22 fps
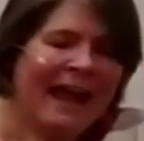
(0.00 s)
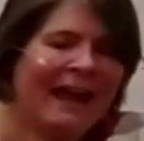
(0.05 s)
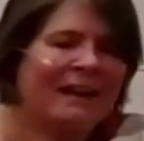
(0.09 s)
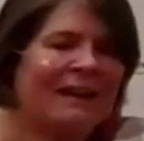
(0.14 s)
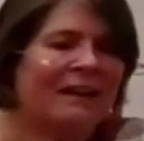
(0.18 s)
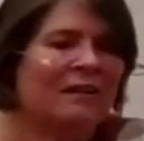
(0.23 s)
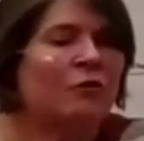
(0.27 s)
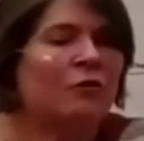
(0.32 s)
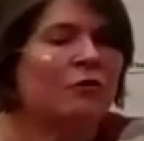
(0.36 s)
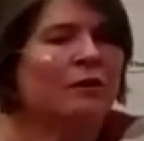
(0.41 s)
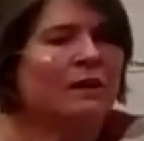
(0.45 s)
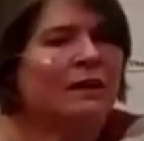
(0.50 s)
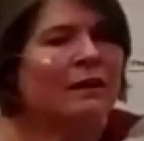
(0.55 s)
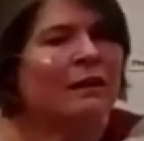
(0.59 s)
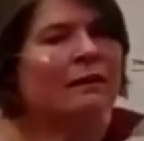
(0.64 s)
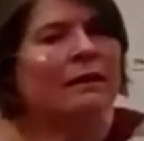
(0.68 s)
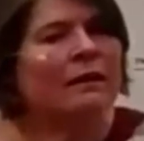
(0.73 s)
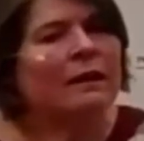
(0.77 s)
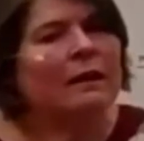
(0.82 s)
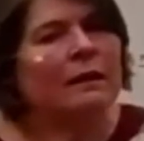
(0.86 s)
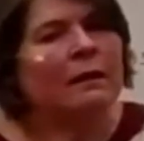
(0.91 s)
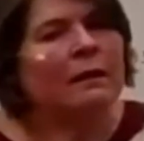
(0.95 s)
And
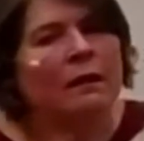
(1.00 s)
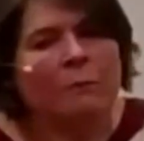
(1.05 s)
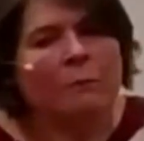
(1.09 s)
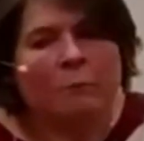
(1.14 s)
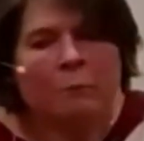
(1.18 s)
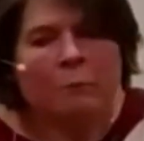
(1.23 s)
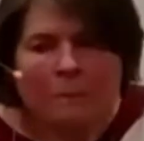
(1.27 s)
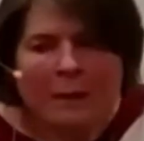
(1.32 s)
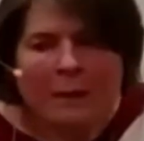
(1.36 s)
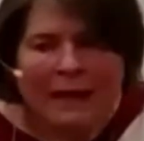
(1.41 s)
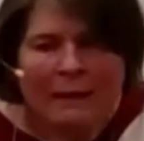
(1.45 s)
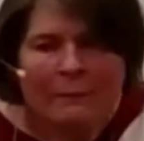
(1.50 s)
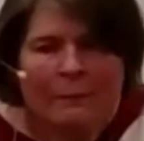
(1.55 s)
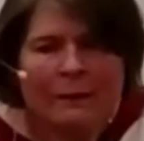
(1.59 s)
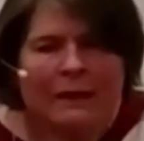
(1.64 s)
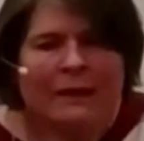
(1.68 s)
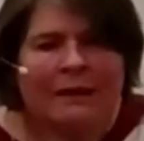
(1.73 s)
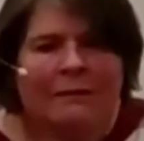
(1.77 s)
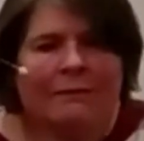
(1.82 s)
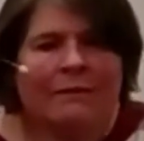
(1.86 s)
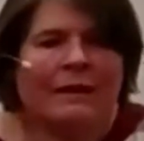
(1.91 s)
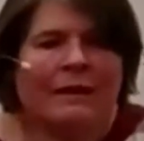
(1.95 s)
intriguingly, maybe
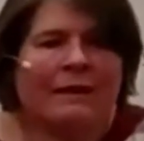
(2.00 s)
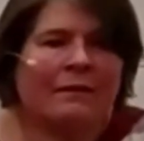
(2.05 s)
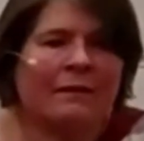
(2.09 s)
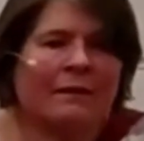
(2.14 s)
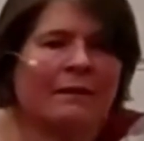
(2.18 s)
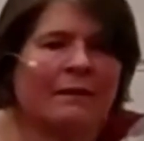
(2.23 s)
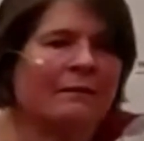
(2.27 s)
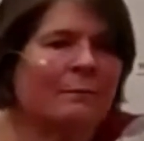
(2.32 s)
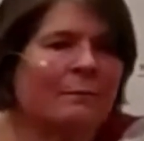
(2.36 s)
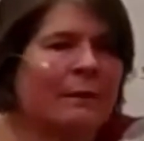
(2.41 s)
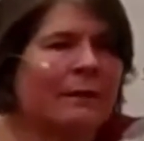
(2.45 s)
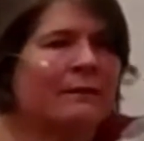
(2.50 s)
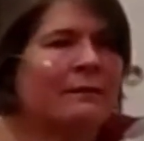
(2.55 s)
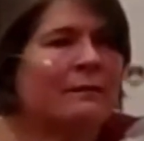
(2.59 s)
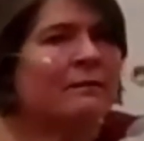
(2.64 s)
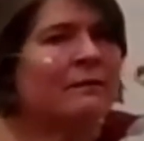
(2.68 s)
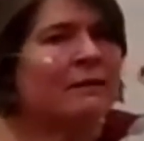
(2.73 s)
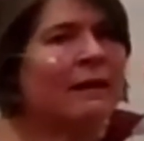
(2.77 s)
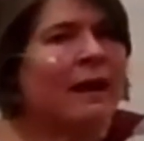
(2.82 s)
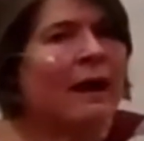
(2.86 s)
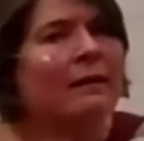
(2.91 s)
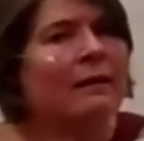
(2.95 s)
even at the expense of
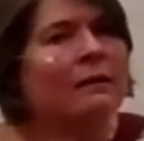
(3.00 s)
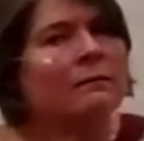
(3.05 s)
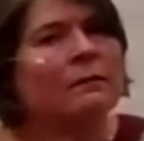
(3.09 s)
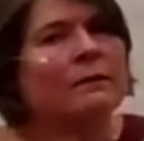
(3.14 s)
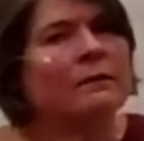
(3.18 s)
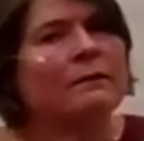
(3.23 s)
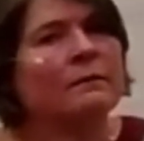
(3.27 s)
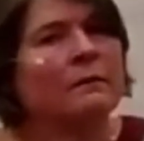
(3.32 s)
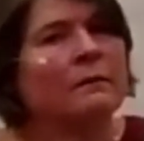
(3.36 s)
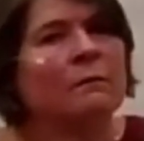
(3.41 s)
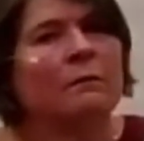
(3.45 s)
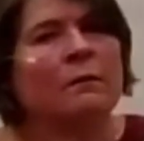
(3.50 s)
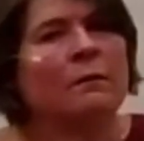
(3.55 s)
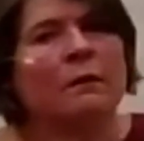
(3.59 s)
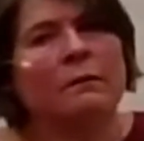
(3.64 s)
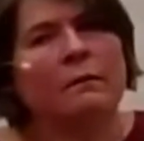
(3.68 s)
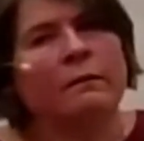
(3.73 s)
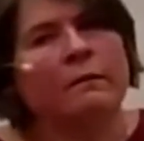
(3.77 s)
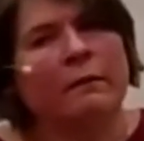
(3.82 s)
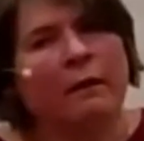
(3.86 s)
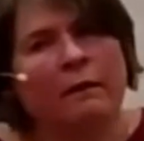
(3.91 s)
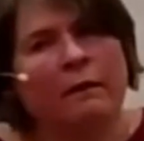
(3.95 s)
salary.
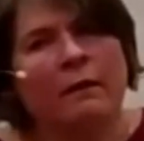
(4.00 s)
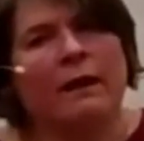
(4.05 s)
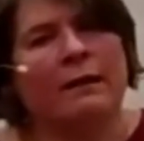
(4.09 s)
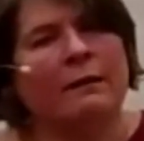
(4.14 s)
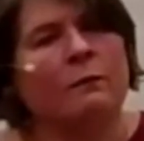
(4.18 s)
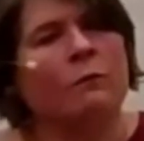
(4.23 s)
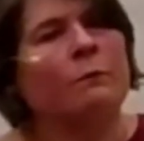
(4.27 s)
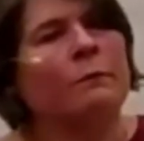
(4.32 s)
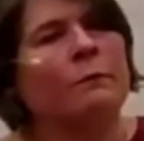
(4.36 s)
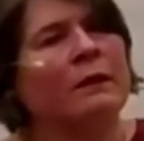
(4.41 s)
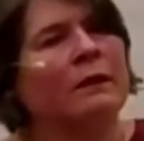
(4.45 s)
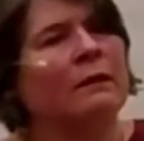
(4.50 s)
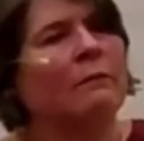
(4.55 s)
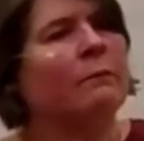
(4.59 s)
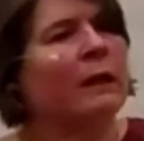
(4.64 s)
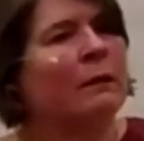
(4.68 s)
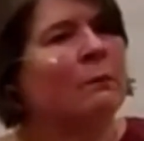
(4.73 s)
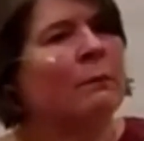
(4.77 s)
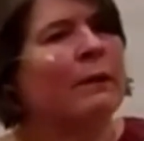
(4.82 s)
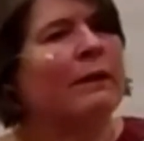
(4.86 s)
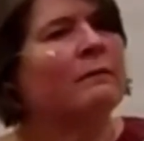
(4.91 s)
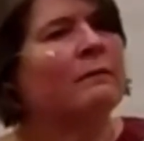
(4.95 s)
So a lot of
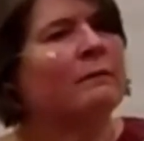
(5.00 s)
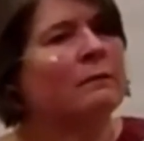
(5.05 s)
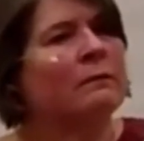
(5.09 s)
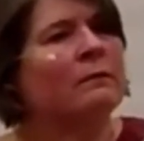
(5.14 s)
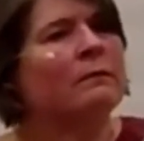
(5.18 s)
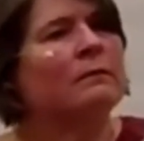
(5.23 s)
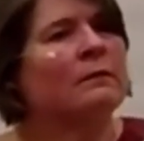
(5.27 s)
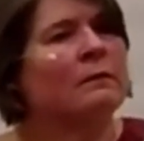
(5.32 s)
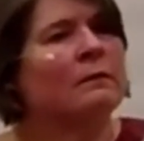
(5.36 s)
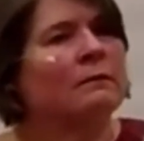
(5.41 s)
women in my student